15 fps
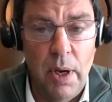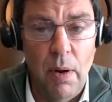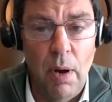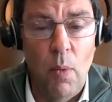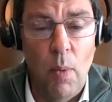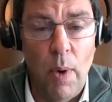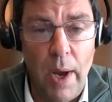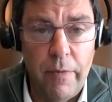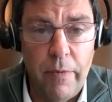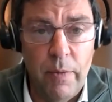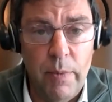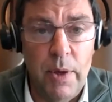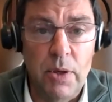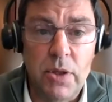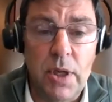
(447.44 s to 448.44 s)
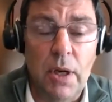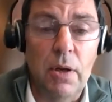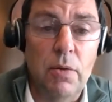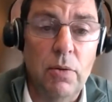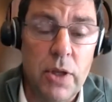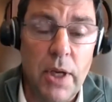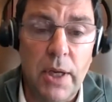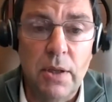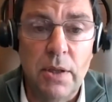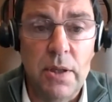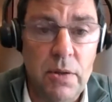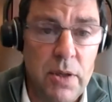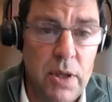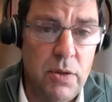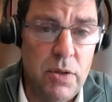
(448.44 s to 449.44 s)
away from those cyclical sectors. So
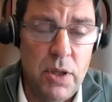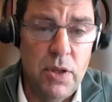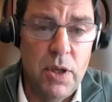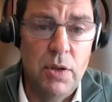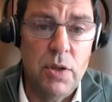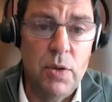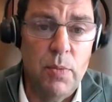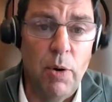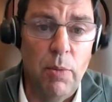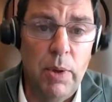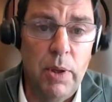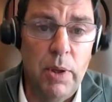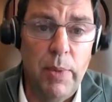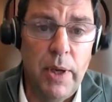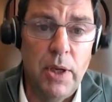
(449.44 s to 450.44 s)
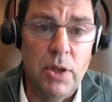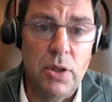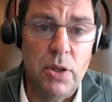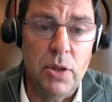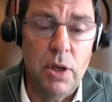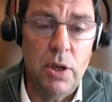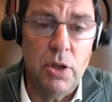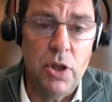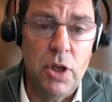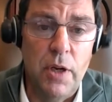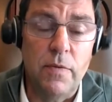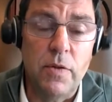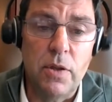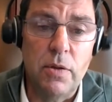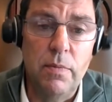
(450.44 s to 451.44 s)
those are probably the biggest
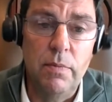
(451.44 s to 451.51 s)
shifts.